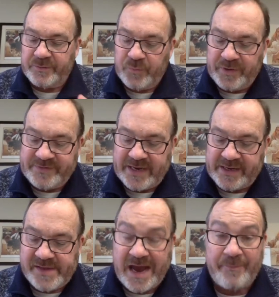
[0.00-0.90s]
we've
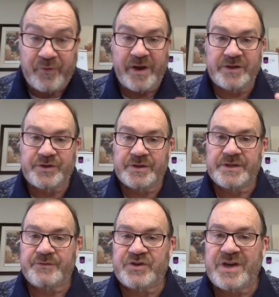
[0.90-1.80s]
taken the operations
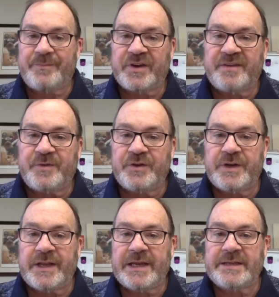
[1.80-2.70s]
of Shepherd
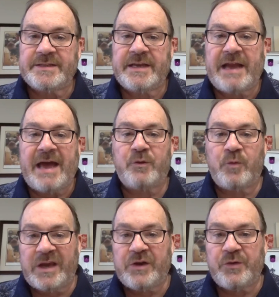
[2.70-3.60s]
Community and said, how do
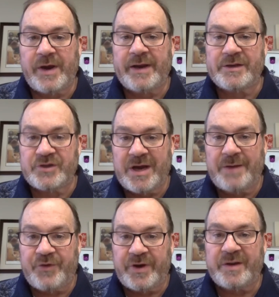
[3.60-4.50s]
we create a
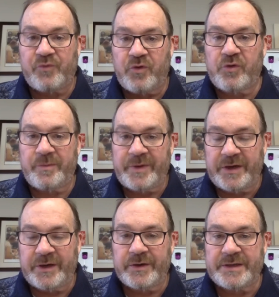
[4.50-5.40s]
job training program
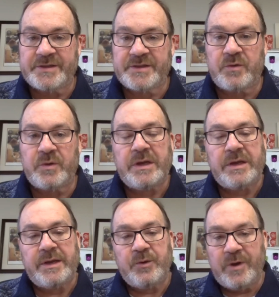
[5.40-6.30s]
here? And so
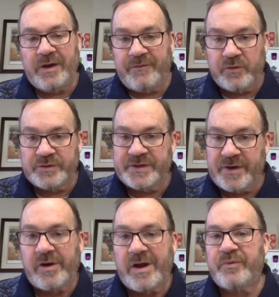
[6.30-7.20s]
we have folks in
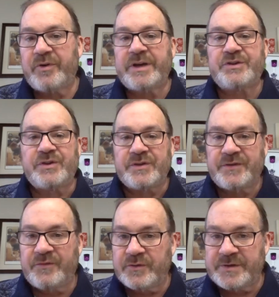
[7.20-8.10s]
our
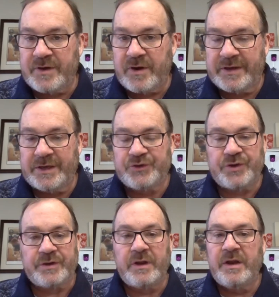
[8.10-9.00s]
operations, folks in our
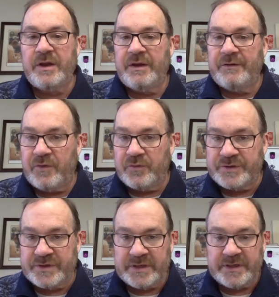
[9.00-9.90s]
kitchen,
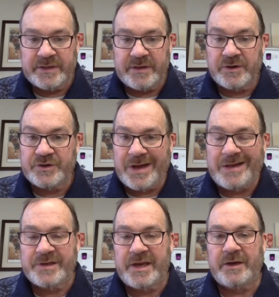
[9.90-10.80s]
folks in our
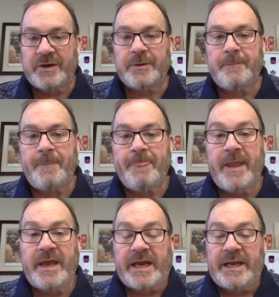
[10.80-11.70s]
childcare,
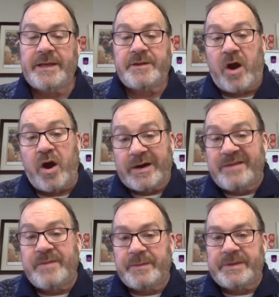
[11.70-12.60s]
and our
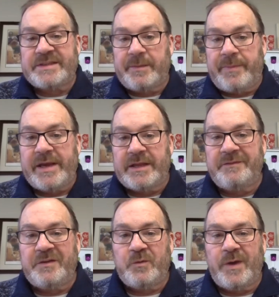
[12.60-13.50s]
commitment to pay a
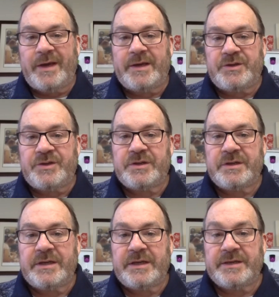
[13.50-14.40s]
living wage
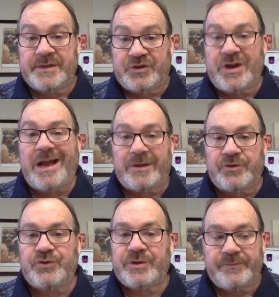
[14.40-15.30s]
is a
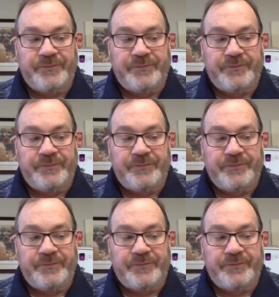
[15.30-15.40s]
challenge.